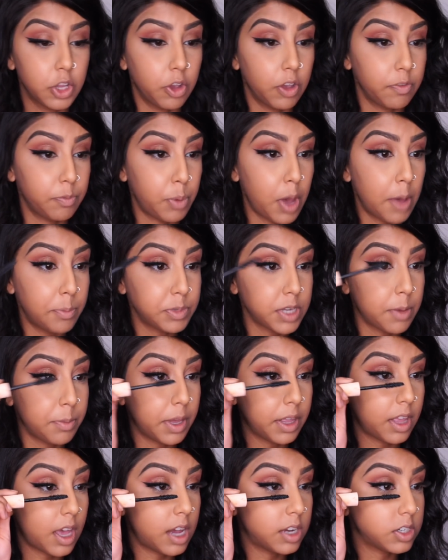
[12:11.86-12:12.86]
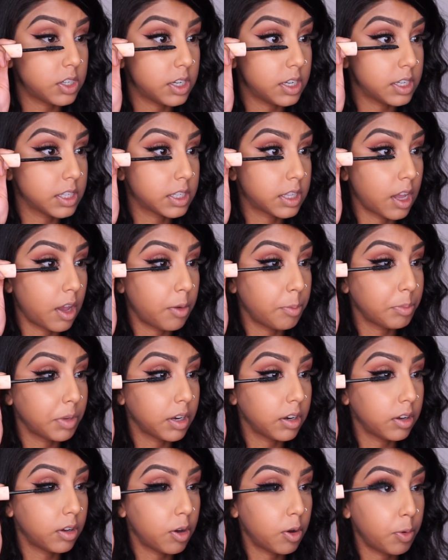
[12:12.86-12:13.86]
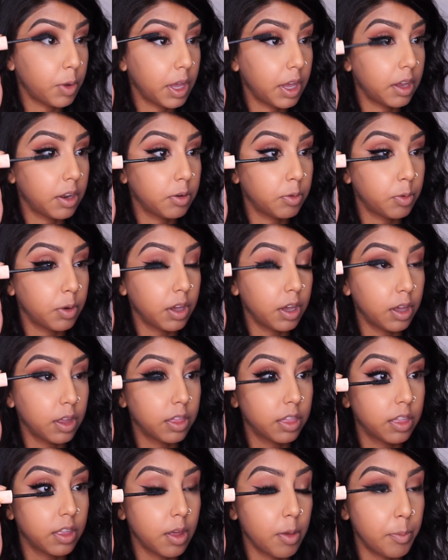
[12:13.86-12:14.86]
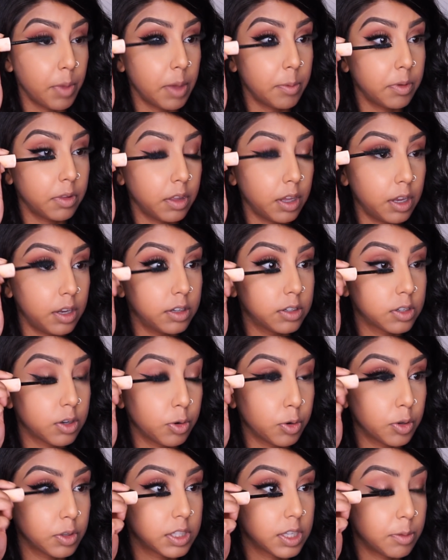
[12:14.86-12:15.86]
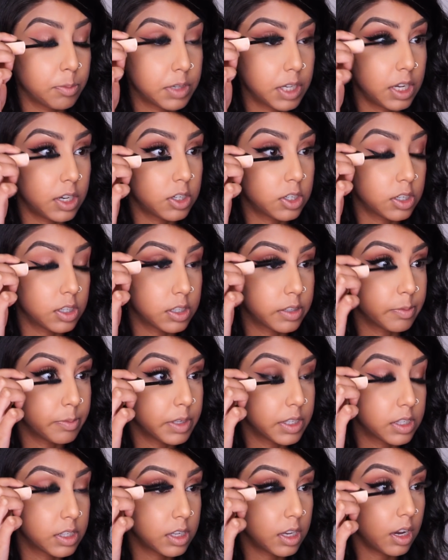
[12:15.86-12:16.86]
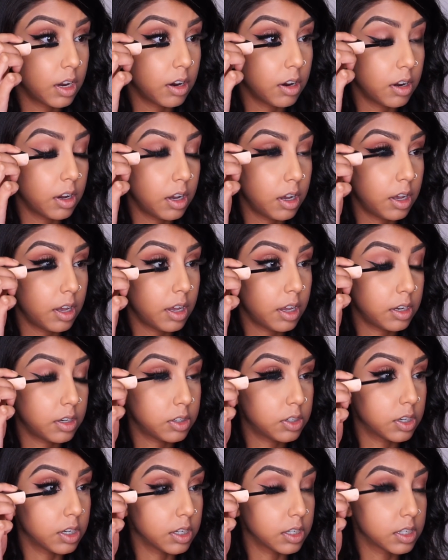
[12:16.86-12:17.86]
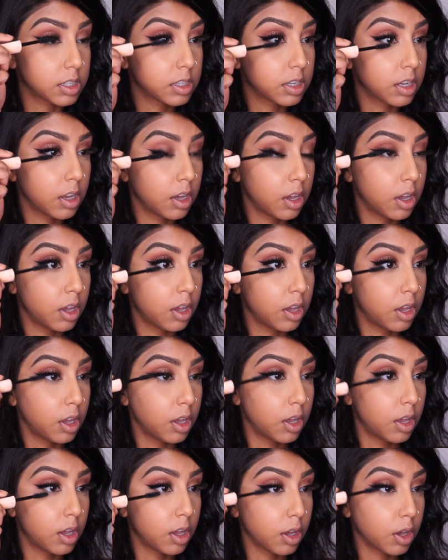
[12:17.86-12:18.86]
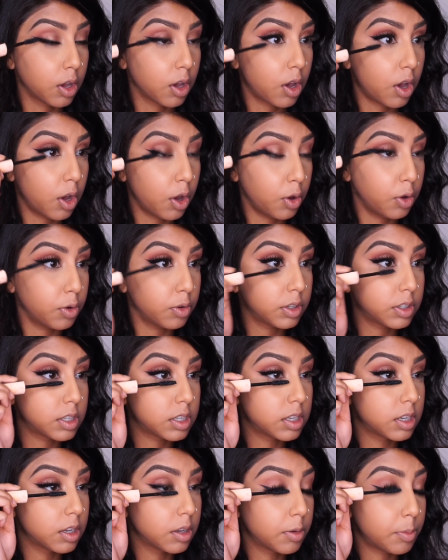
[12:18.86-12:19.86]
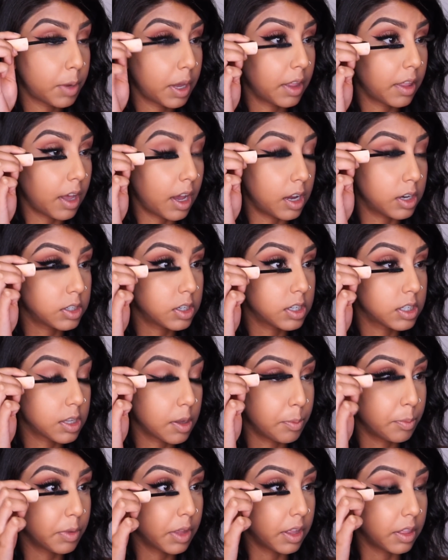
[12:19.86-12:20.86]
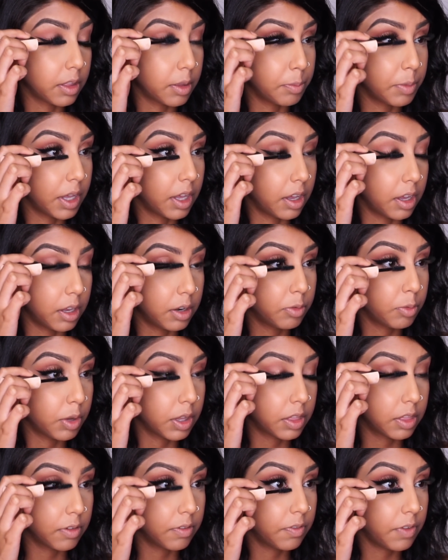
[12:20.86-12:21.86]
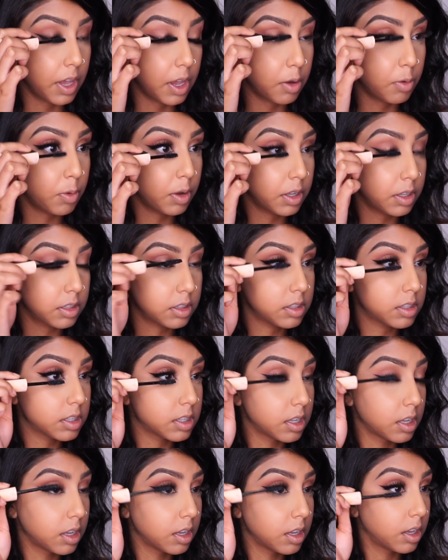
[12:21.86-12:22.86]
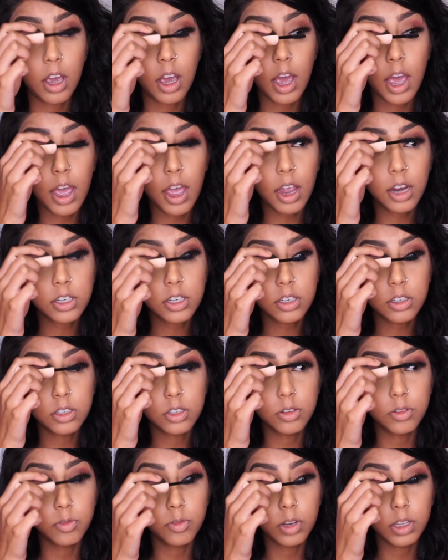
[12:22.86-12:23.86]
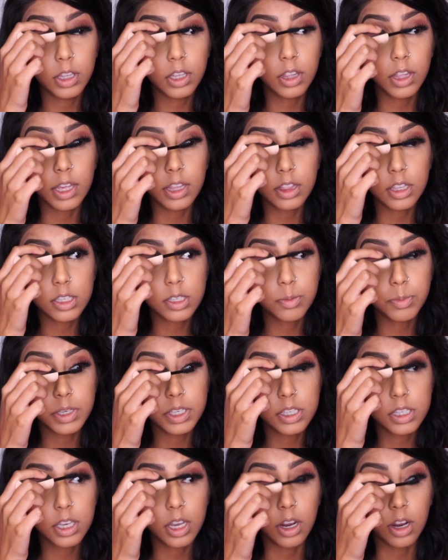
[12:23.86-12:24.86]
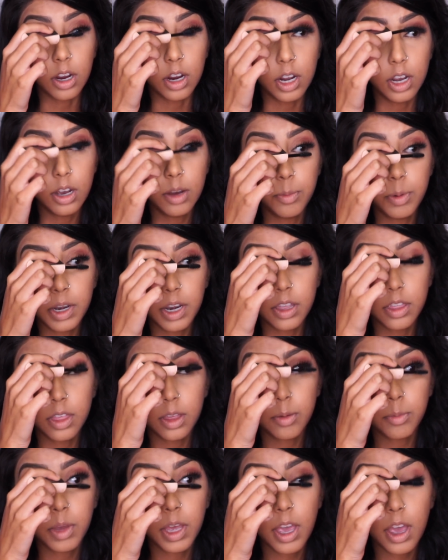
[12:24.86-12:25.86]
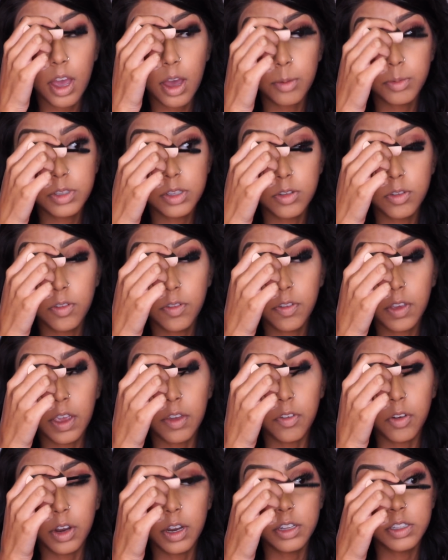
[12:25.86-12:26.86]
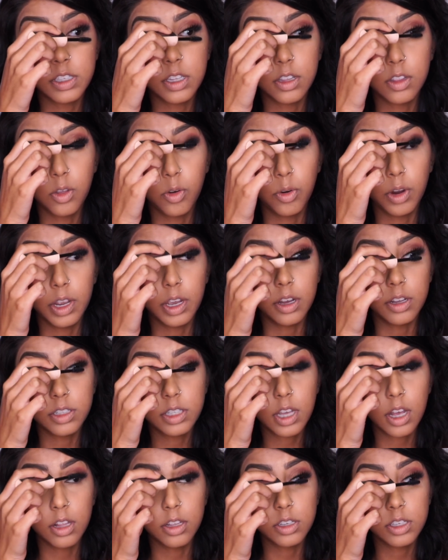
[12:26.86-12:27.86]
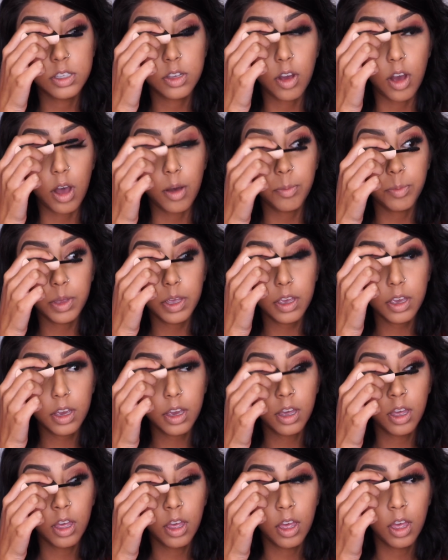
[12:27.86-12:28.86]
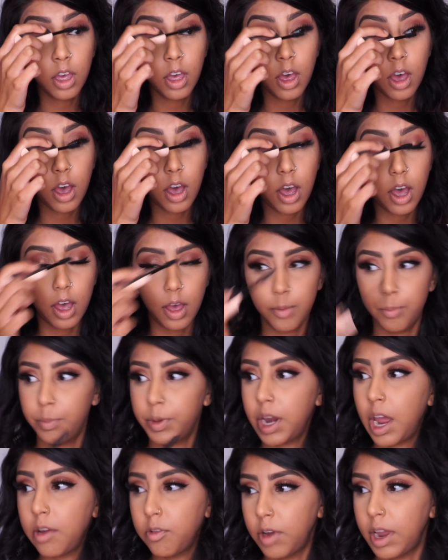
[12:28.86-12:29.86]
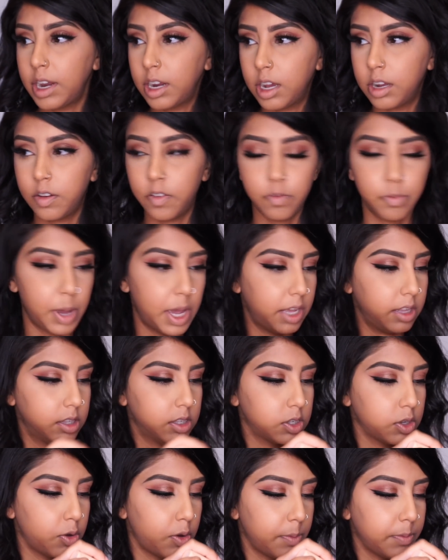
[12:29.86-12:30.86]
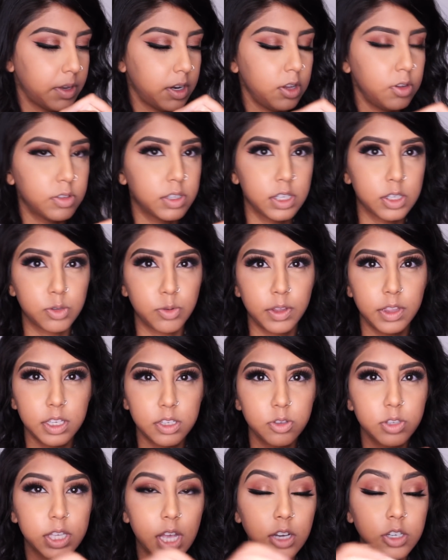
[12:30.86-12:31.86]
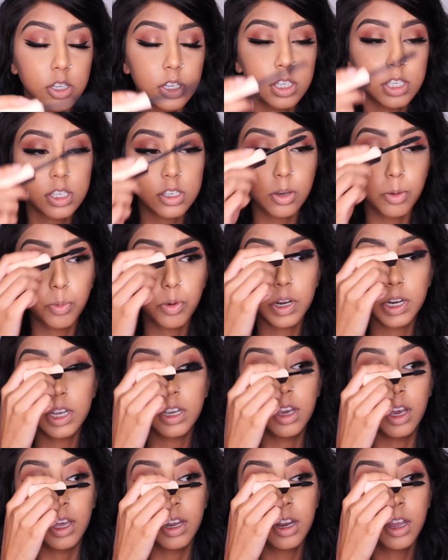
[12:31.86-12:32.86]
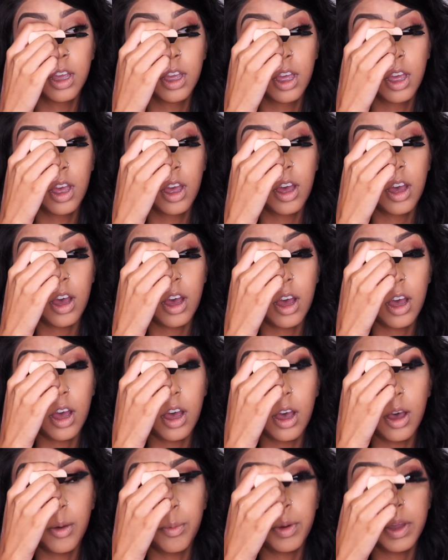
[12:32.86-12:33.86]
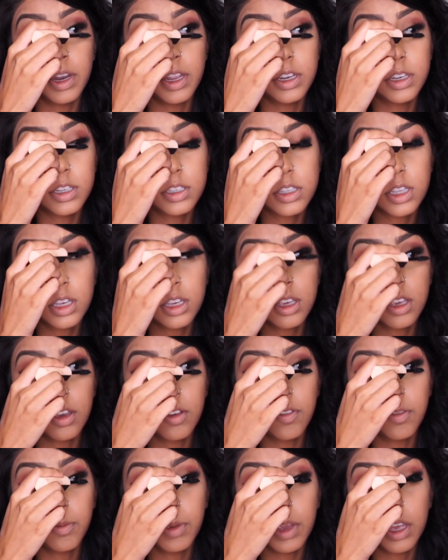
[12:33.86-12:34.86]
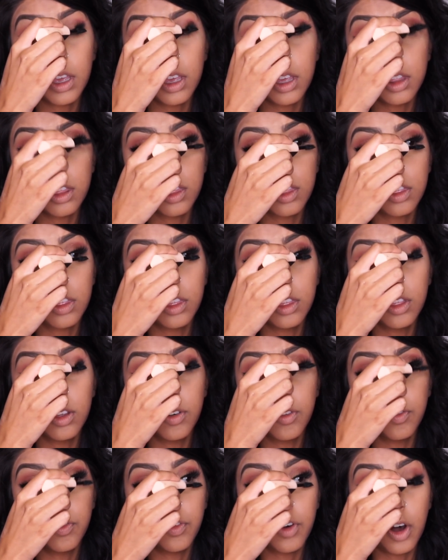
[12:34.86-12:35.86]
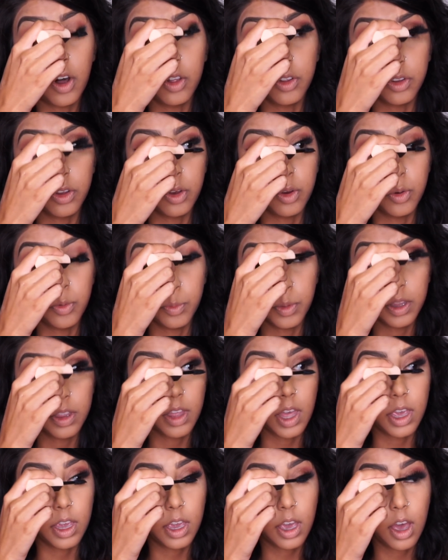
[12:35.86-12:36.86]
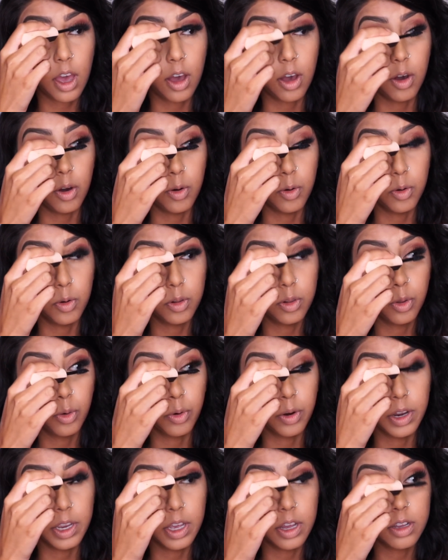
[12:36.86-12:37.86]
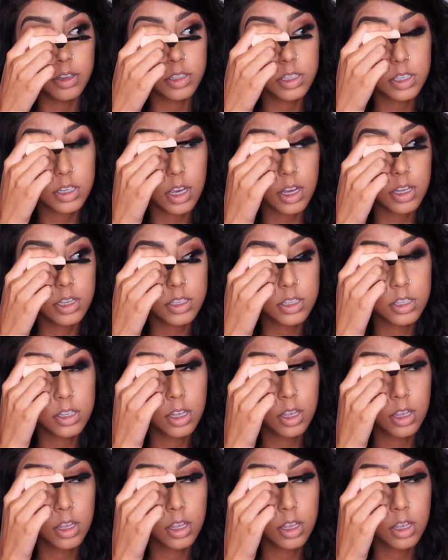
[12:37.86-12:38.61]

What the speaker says: So I've popped on my lashes. Now I'm gonna go in with the Maybelline Total Temptations mascara and just coat my lashes and blend them in with the fake ones. I actually do really like this mascara, but I think my absolute favorite is the L'Oreal Telescopic, but I ran out of mine, so I'm gonna use this one. This one's actually still pretty good. But it doesn't give me the volume like how L'Oreal's does.